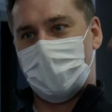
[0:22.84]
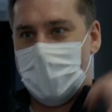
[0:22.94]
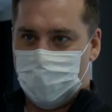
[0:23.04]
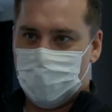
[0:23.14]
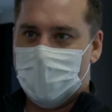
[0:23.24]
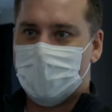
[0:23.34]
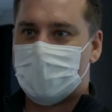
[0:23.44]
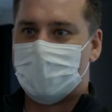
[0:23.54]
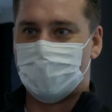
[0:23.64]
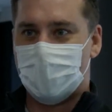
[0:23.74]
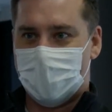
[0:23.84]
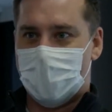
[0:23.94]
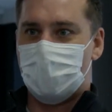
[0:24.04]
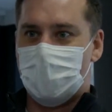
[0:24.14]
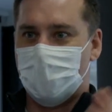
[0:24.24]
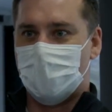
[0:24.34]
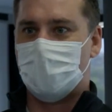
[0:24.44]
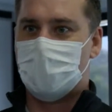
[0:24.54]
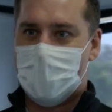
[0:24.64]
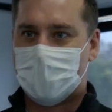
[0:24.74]
been able to work with so many people
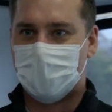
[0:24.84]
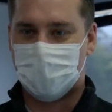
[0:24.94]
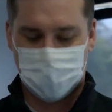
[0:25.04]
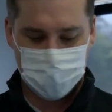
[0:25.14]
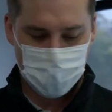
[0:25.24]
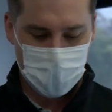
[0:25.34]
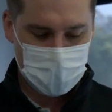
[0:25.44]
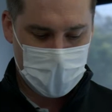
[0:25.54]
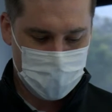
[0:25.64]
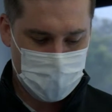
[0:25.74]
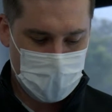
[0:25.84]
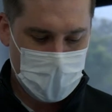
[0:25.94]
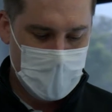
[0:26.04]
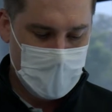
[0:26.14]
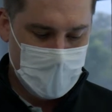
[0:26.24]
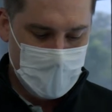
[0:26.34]
along the way, both as clients and as team